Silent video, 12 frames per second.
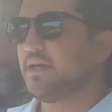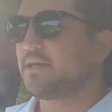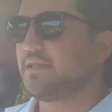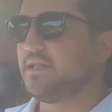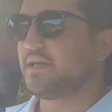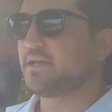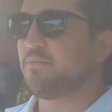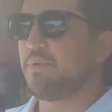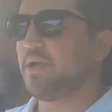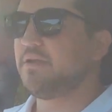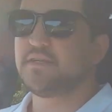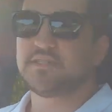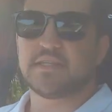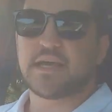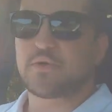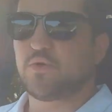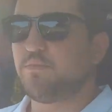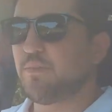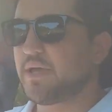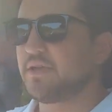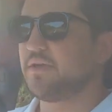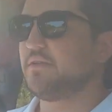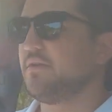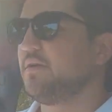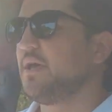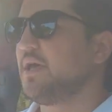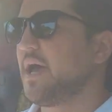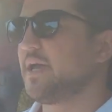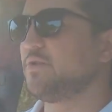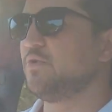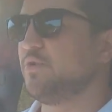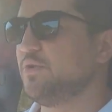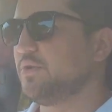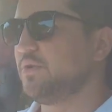clear competitors, and that could make it a good